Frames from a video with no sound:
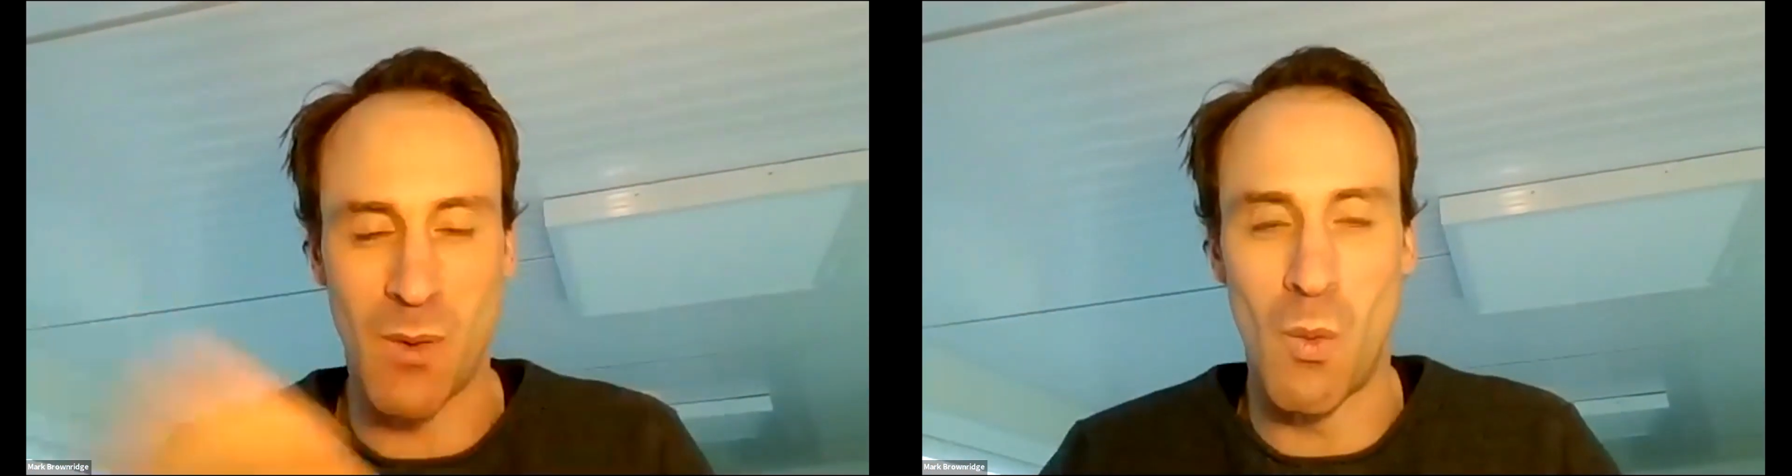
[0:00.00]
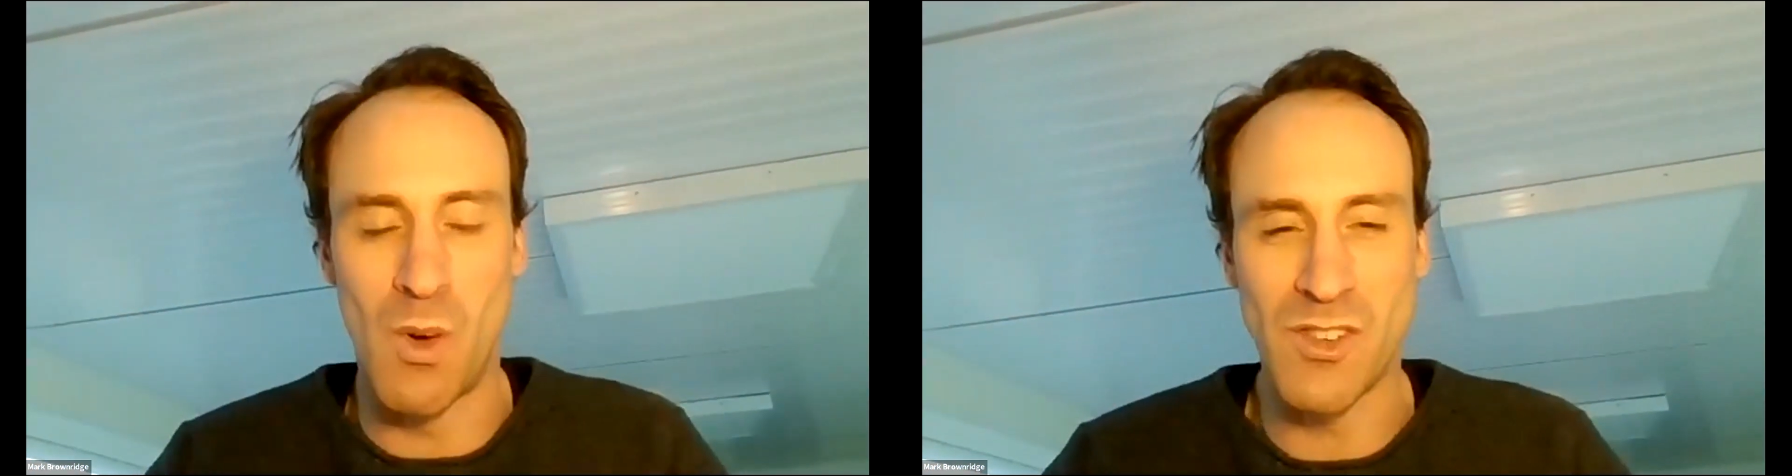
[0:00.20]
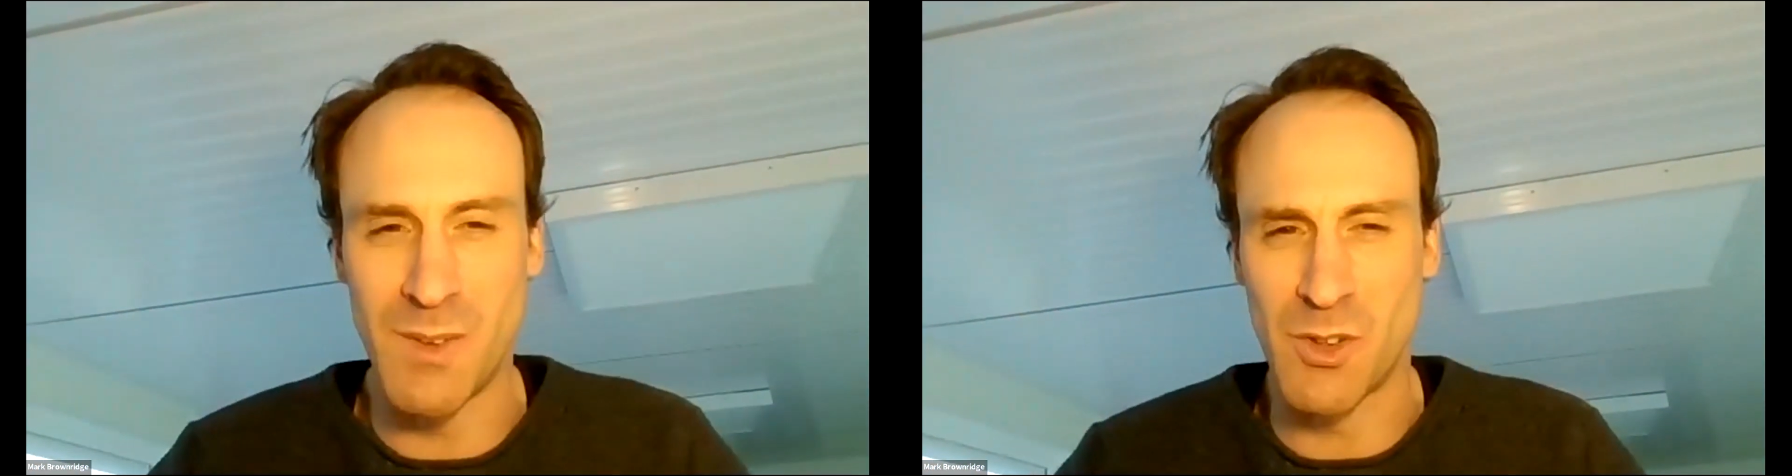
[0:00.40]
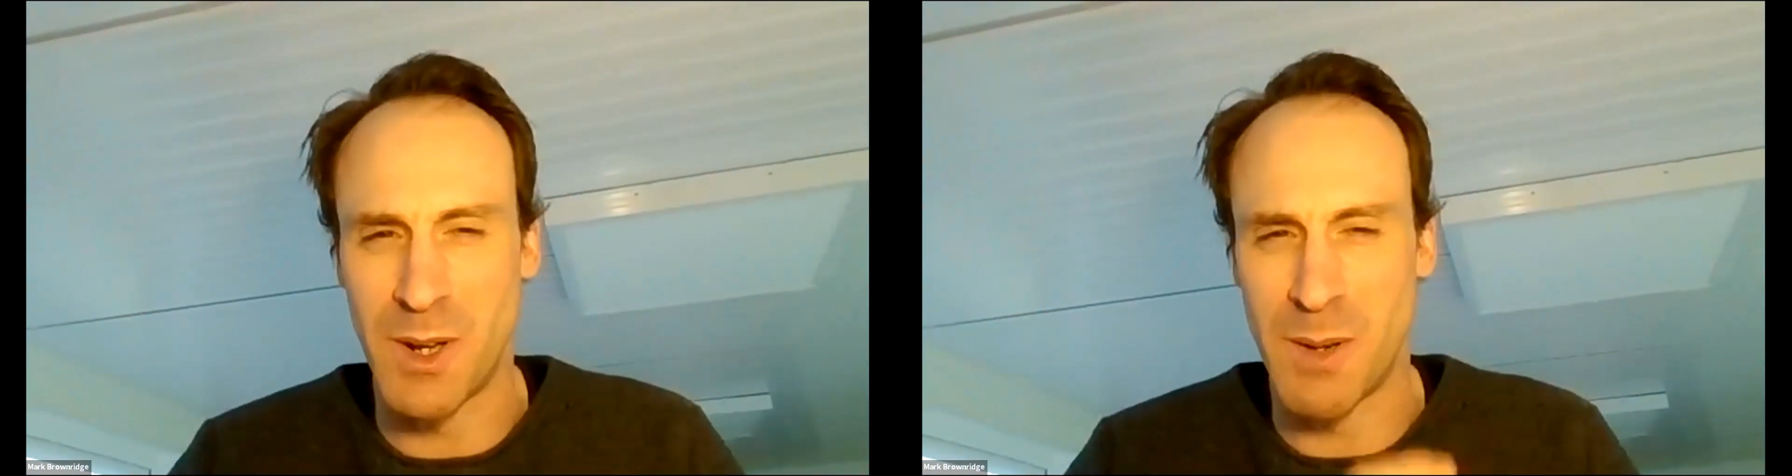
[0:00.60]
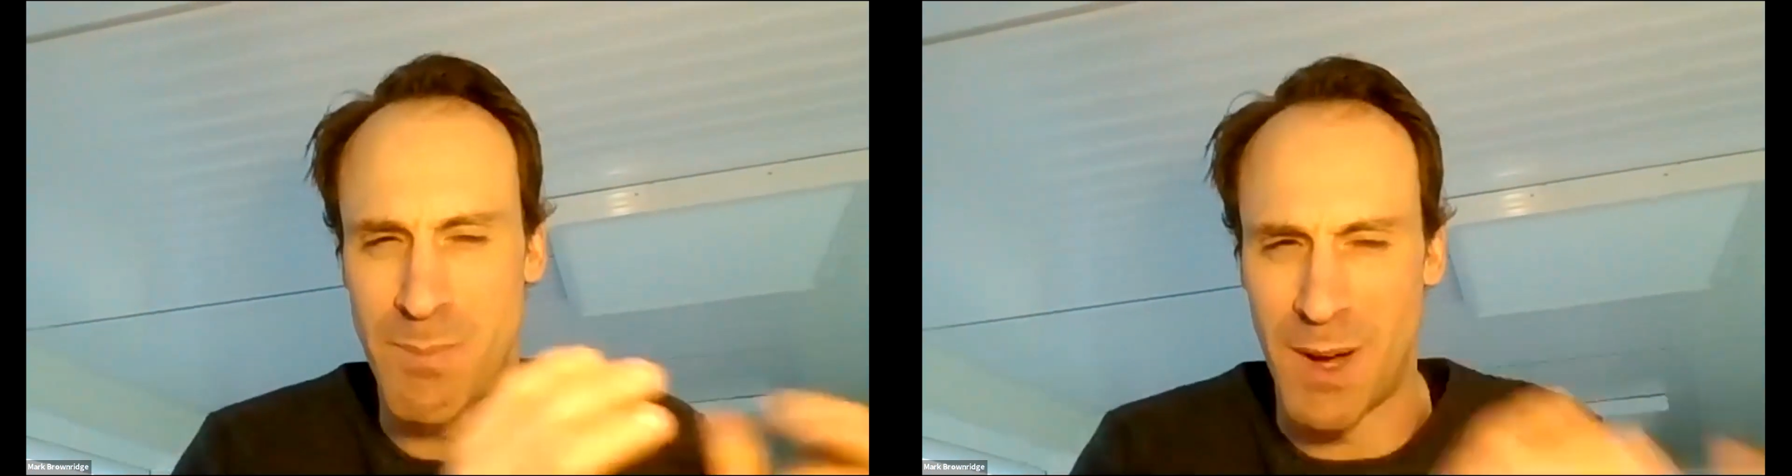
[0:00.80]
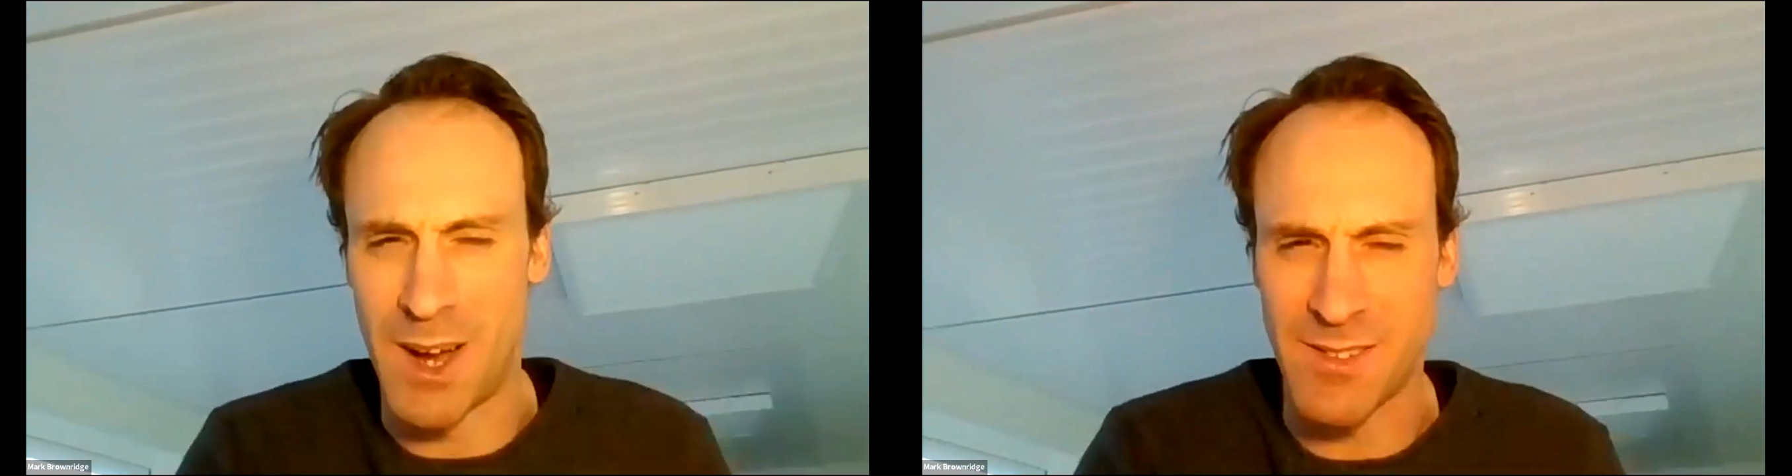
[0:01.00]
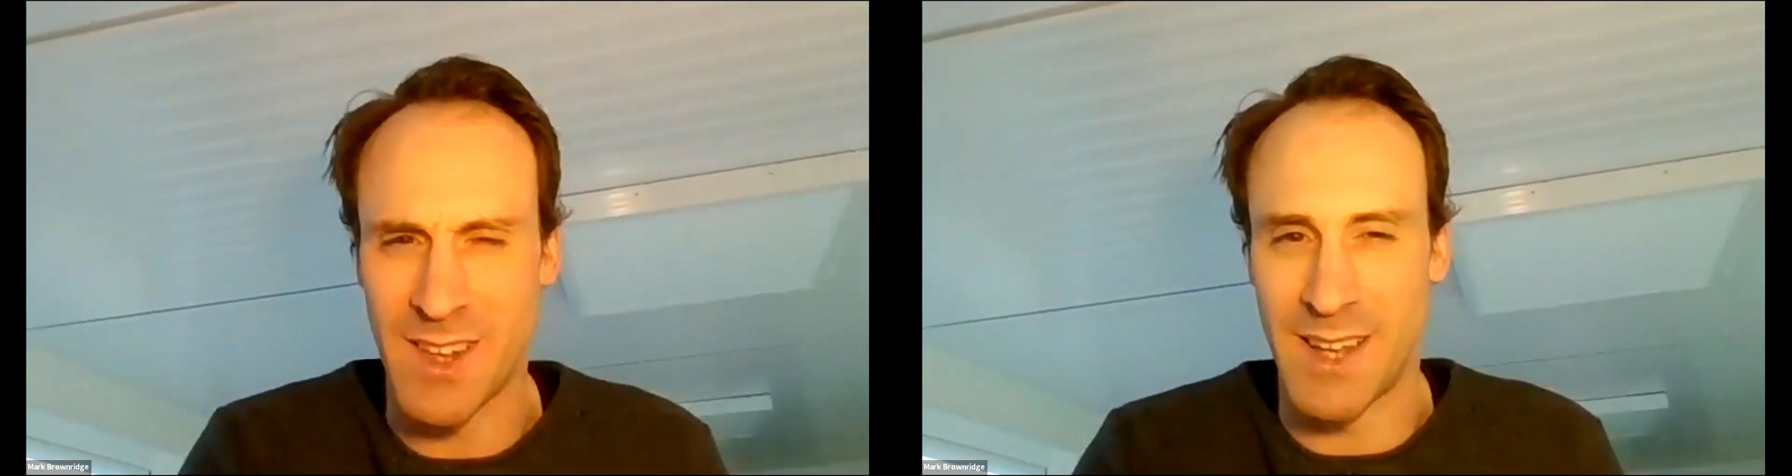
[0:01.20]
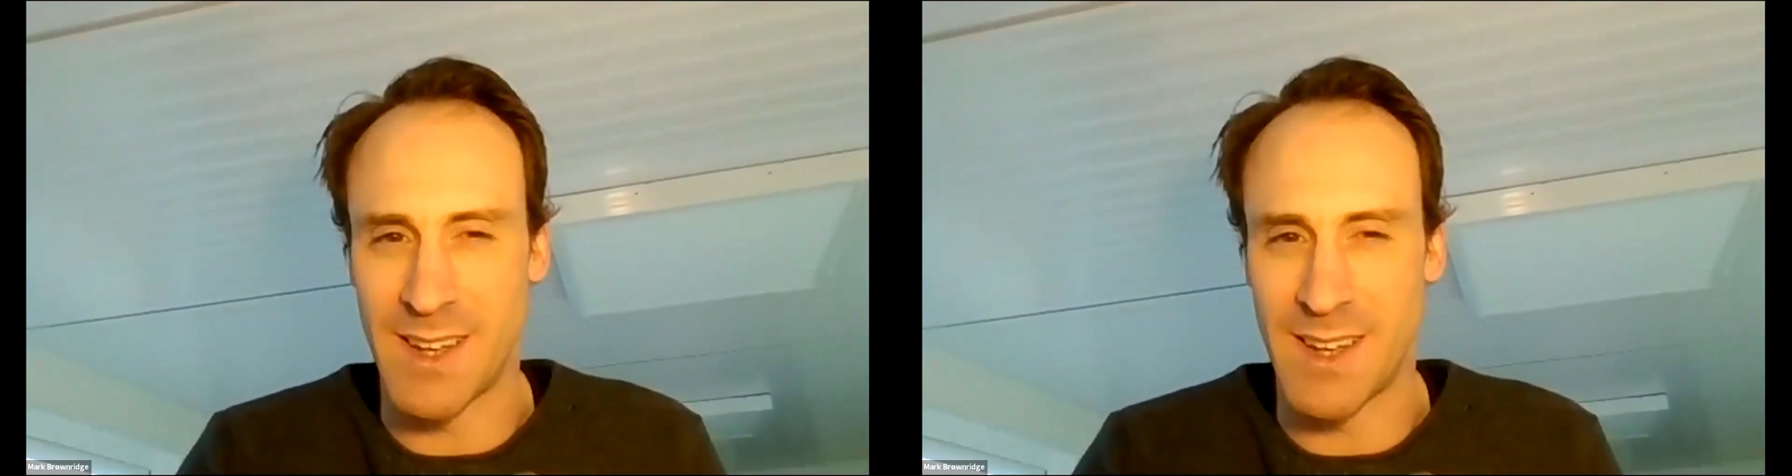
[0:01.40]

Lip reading: What's the difference between biotech